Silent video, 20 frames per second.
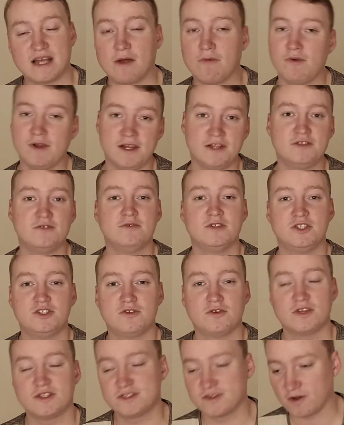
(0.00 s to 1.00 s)
I really do
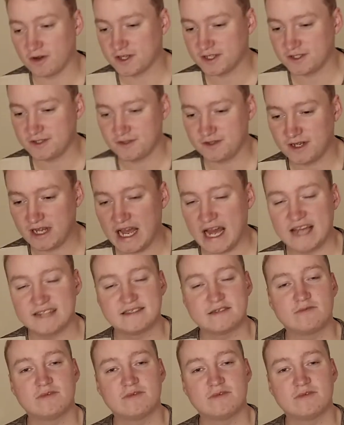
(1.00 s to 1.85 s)
enjoy talking to you guys.